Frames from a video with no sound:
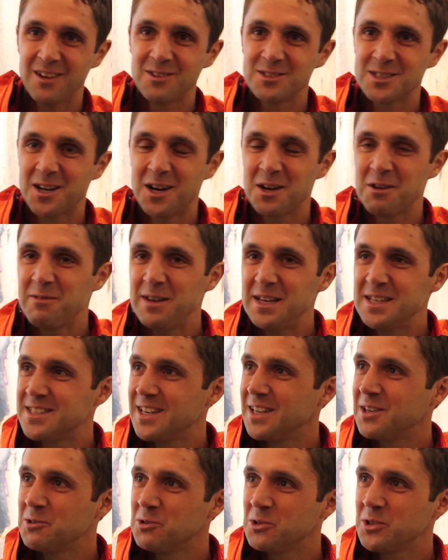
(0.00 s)
I was kind of
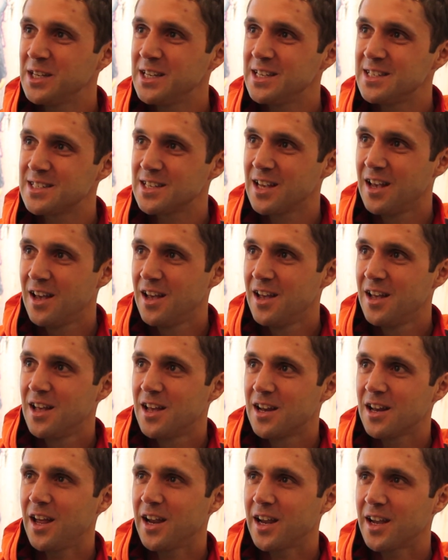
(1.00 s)
eating all these
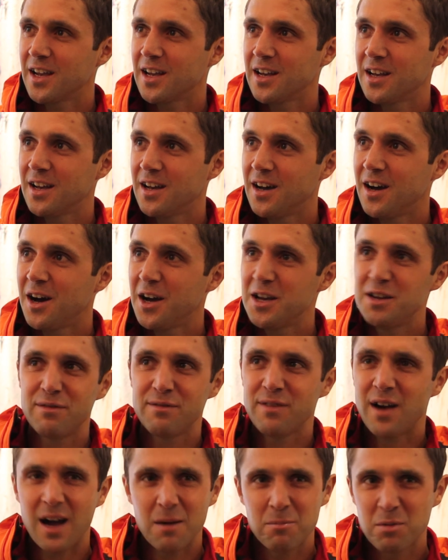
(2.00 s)
like high
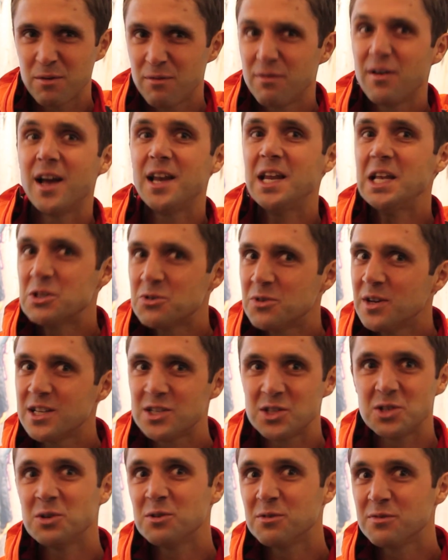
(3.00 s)
fat but fairly
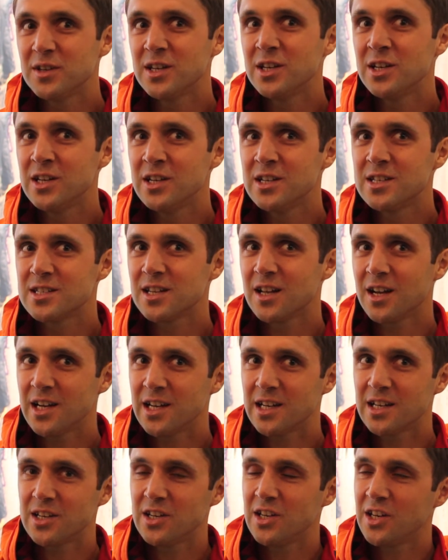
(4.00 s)
traditional foods,
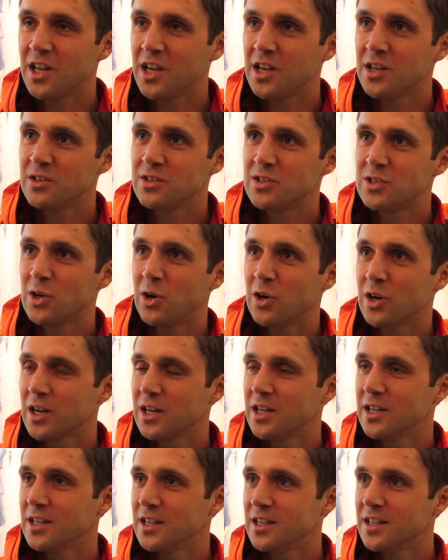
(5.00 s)
like, you know,
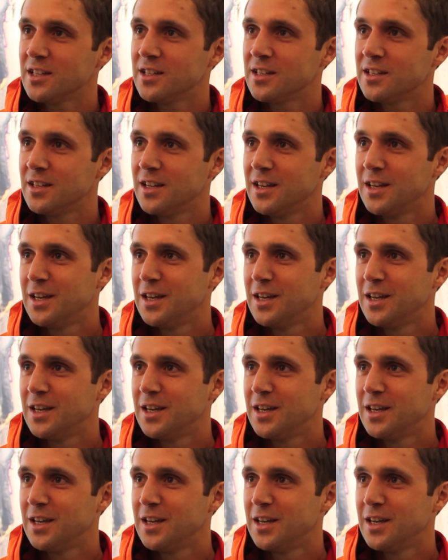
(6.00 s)
chocolate and,